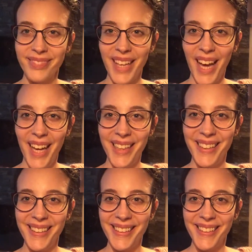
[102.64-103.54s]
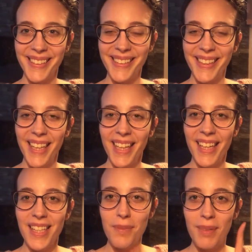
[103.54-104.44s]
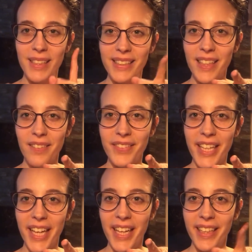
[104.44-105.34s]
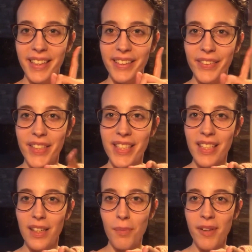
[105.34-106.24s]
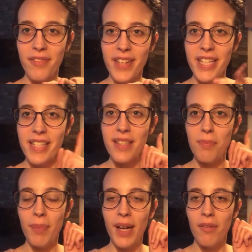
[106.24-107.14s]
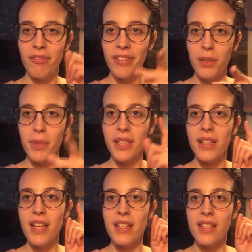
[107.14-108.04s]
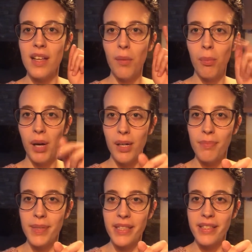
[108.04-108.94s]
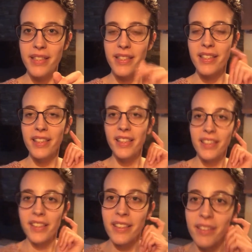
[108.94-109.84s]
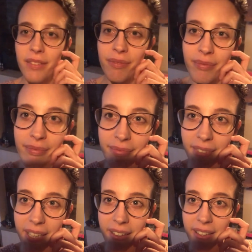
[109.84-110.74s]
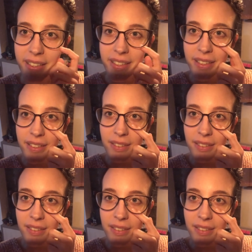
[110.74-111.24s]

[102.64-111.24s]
Hi! It's been a tough day, and you can see it on my face, but I'm filming this on purpose. Like this.